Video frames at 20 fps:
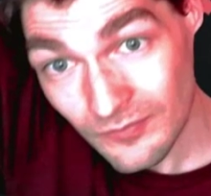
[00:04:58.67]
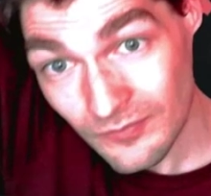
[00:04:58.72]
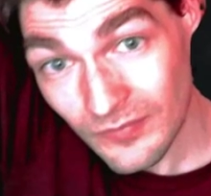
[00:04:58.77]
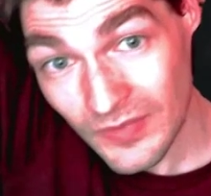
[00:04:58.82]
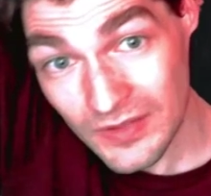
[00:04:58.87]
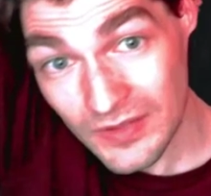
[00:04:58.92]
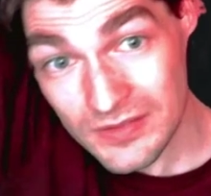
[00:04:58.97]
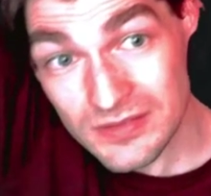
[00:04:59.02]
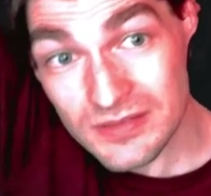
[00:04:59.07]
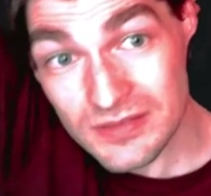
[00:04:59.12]

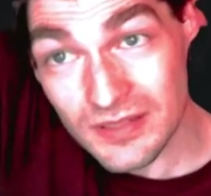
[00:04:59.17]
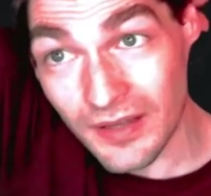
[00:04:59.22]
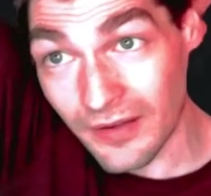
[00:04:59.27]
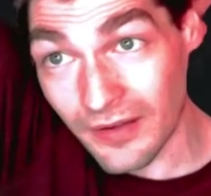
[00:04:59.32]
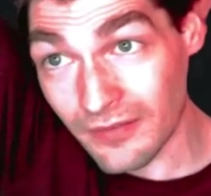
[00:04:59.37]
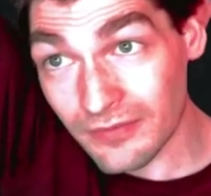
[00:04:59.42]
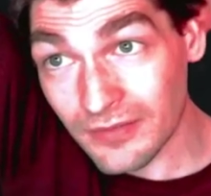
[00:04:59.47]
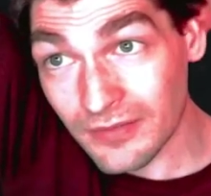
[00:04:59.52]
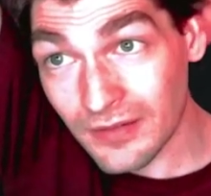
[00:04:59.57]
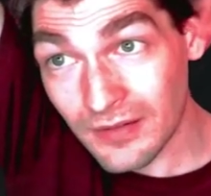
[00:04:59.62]
It's tough.
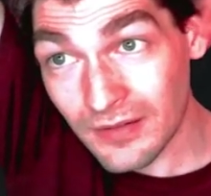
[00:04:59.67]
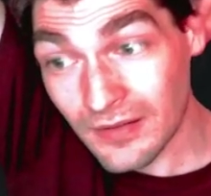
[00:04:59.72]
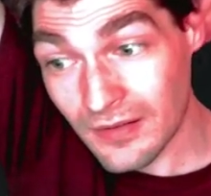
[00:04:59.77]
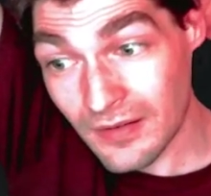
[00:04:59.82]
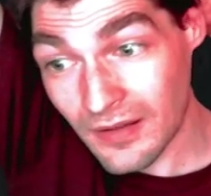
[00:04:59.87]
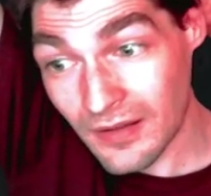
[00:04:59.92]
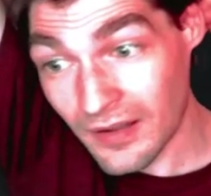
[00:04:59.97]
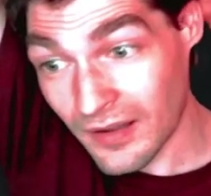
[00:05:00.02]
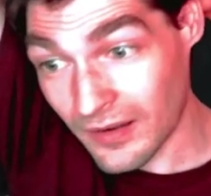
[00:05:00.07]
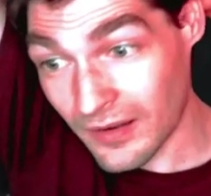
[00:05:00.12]

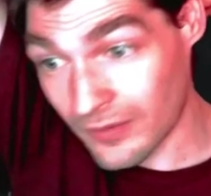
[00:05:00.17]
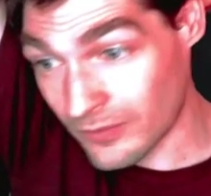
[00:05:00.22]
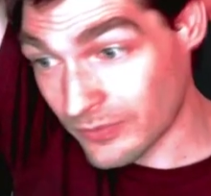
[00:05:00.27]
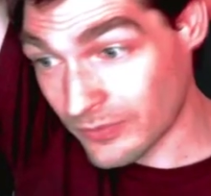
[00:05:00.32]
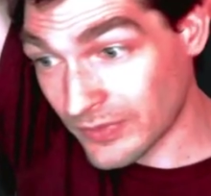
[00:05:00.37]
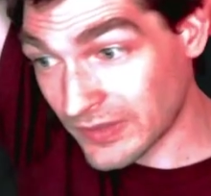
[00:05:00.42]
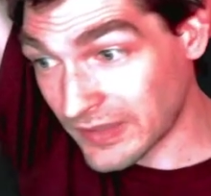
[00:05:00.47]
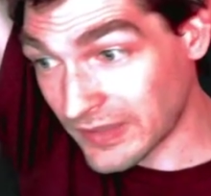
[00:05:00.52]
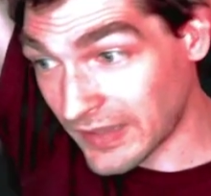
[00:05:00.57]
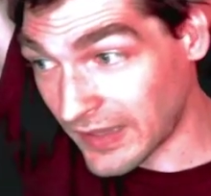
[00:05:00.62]
I don't
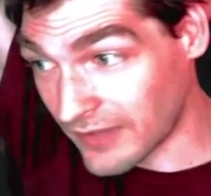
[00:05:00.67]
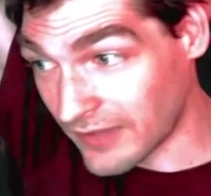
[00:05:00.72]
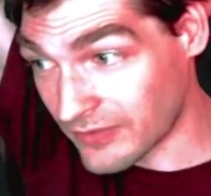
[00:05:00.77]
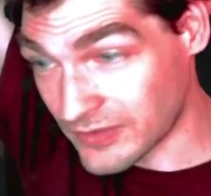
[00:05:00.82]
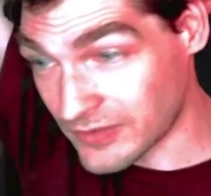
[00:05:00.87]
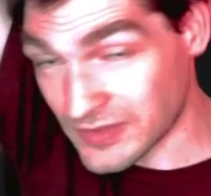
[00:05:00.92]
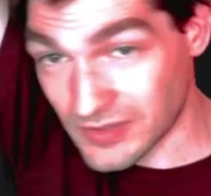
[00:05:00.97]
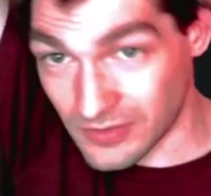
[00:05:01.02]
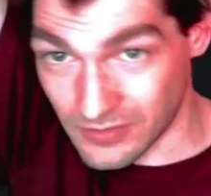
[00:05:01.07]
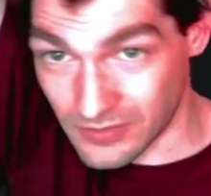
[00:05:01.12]
really have a
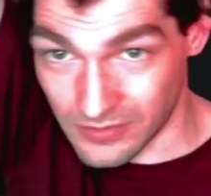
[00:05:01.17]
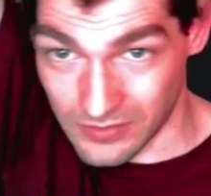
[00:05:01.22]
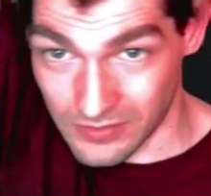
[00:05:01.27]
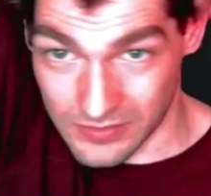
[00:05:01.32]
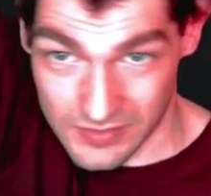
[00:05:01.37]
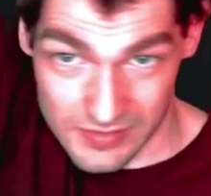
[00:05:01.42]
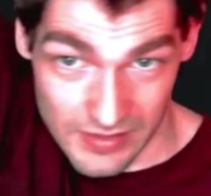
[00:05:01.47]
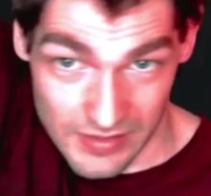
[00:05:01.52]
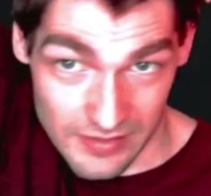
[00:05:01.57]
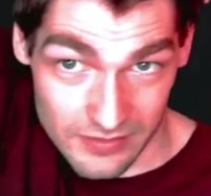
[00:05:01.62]
certain
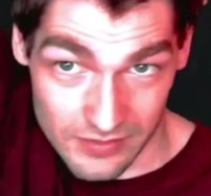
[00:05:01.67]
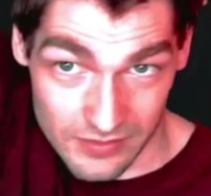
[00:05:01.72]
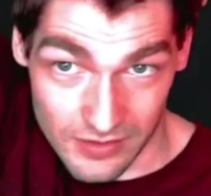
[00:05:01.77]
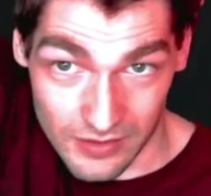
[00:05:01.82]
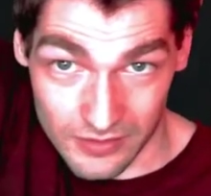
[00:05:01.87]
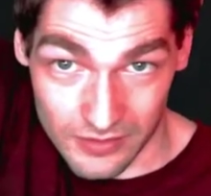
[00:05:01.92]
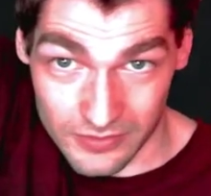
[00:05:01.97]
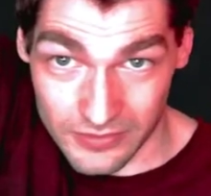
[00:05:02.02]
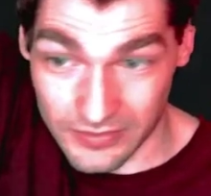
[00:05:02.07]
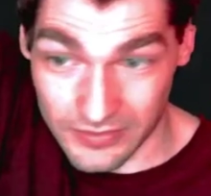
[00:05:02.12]
set in
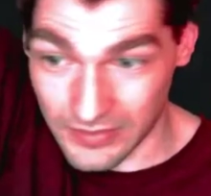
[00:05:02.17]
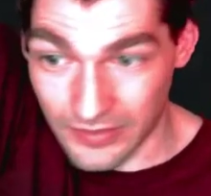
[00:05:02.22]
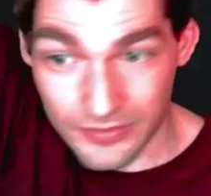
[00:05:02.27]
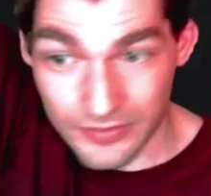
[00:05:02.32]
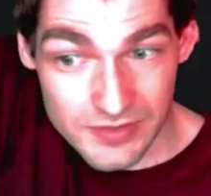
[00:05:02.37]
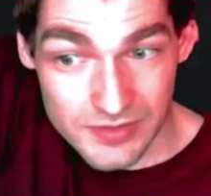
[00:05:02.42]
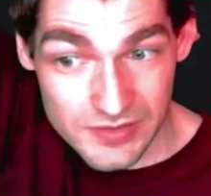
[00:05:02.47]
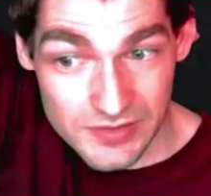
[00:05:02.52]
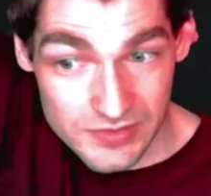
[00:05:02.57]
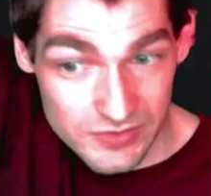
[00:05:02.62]
color, and
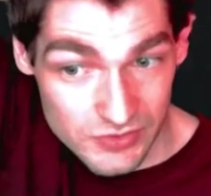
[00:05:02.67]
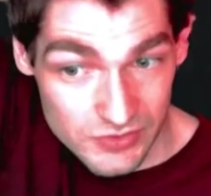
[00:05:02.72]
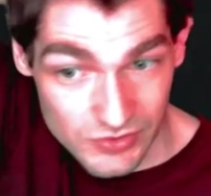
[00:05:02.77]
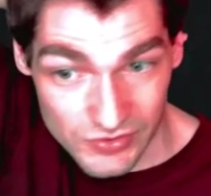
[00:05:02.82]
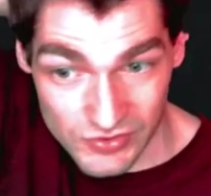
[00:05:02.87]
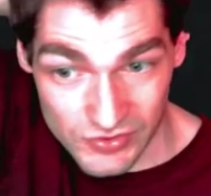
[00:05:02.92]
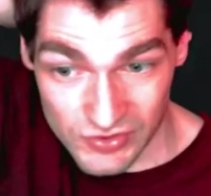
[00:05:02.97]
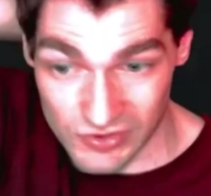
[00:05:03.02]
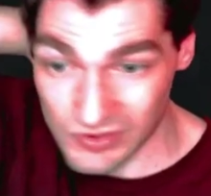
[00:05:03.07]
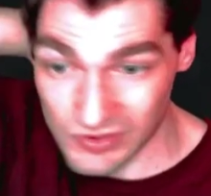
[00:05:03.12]
Nettlecyst is just
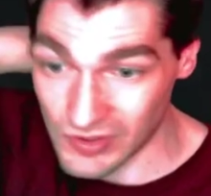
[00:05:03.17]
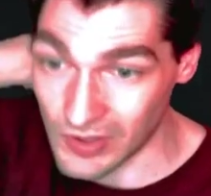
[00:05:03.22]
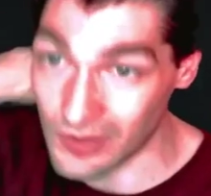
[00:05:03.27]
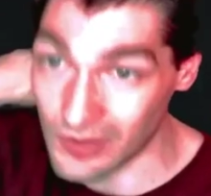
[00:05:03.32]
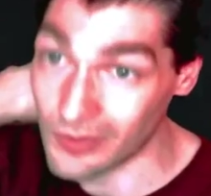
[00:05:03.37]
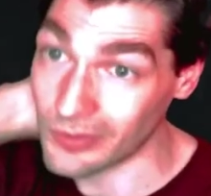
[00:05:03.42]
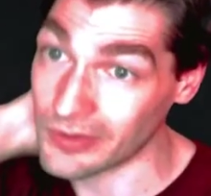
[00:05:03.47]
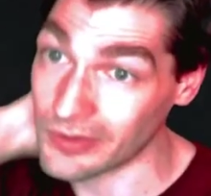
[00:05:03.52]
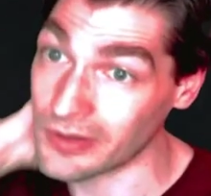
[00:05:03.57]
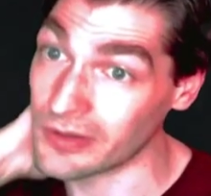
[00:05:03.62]
so
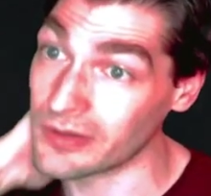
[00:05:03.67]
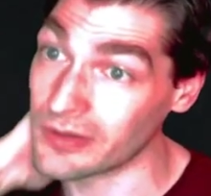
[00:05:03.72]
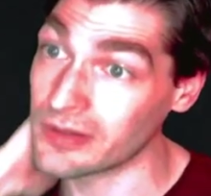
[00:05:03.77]
good